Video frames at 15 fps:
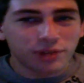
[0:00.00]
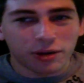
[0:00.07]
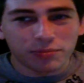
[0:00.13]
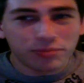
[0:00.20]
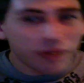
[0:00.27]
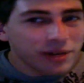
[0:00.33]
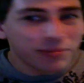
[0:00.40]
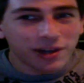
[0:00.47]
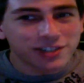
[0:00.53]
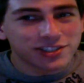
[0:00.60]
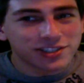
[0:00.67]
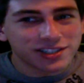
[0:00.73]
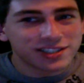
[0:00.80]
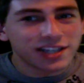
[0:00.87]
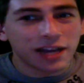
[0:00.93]
pretty much
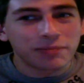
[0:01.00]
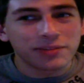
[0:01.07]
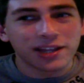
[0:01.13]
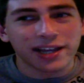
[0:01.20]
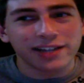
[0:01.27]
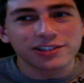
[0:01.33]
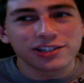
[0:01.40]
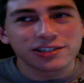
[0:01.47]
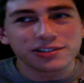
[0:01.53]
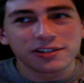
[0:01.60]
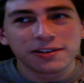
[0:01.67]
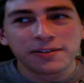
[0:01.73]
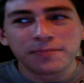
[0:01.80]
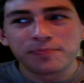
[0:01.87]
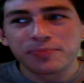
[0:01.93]
the same thing, just
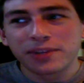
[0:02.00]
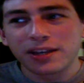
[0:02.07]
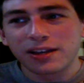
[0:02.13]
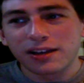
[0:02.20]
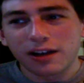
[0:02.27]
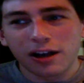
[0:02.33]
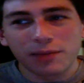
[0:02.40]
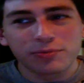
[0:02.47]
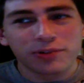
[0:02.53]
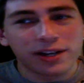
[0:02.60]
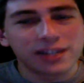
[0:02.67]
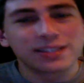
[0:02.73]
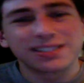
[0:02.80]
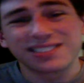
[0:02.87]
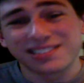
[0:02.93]

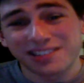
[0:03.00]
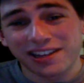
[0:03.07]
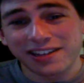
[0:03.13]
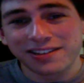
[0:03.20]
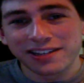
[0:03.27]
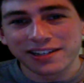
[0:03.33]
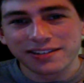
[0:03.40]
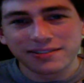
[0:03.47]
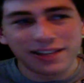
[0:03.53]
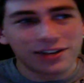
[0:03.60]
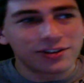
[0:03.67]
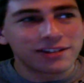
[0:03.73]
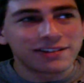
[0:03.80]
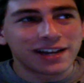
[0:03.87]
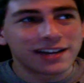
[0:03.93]
upgraded slightly. They
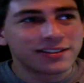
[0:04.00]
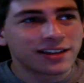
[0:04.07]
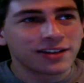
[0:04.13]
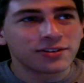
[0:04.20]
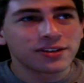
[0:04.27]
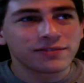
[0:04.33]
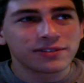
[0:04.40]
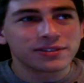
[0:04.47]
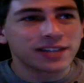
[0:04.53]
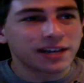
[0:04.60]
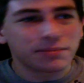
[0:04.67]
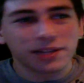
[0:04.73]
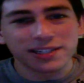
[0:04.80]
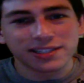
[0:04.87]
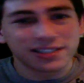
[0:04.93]
don't even take
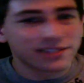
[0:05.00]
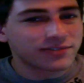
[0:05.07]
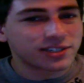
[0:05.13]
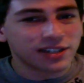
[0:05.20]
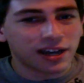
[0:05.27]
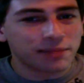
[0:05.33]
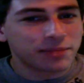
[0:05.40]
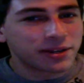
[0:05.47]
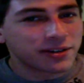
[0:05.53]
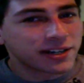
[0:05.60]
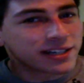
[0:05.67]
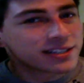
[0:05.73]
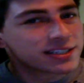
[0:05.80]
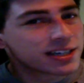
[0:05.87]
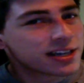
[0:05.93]
place in different time
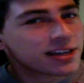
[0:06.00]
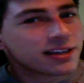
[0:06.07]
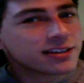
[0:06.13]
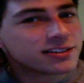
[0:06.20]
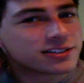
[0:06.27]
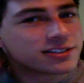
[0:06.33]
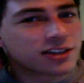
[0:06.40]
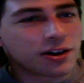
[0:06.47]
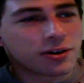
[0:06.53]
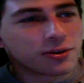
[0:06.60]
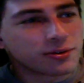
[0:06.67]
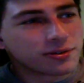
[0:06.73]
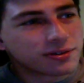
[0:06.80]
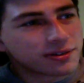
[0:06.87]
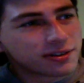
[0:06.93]
periods,
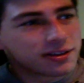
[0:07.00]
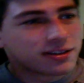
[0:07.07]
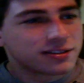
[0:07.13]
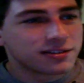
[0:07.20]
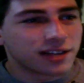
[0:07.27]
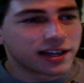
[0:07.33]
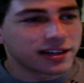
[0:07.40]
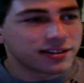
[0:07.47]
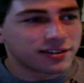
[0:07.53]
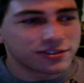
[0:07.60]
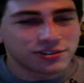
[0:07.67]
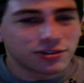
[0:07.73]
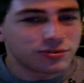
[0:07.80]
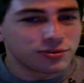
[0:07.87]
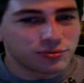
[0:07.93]
so like there's
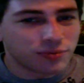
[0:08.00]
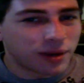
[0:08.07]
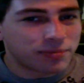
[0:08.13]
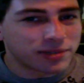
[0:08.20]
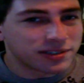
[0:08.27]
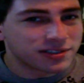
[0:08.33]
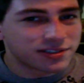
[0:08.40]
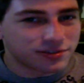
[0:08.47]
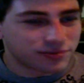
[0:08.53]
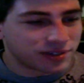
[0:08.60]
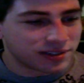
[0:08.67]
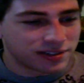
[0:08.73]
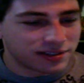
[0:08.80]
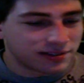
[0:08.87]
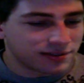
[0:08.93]
no new weapons
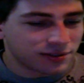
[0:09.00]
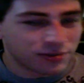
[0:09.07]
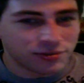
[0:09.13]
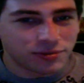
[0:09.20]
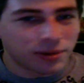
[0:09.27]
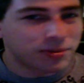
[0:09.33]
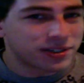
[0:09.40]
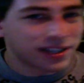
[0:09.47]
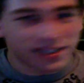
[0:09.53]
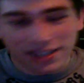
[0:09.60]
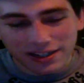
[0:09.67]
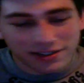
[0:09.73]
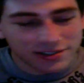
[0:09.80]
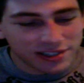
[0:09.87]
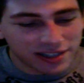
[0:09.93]
no new weapon
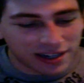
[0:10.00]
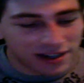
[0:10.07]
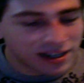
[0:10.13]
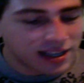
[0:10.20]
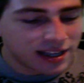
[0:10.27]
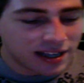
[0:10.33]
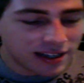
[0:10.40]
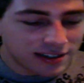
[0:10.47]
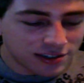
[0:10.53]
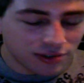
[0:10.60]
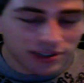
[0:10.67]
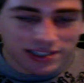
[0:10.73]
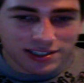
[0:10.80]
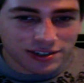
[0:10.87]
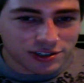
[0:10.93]
technology there. So at
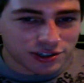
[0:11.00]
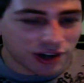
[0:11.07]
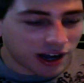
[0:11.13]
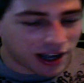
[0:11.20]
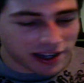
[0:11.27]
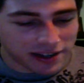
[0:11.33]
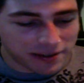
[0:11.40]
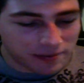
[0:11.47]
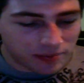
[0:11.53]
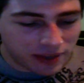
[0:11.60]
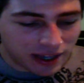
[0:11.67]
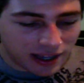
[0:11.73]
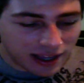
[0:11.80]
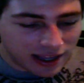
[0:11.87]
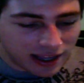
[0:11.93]
least they're trying.
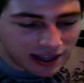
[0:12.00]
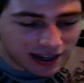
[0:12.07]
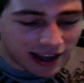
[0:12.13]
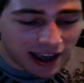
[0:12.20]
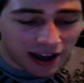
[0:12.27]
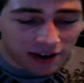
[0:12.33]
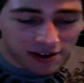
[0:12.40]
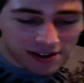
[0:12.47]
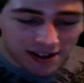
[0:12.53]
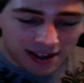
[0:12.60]
Now,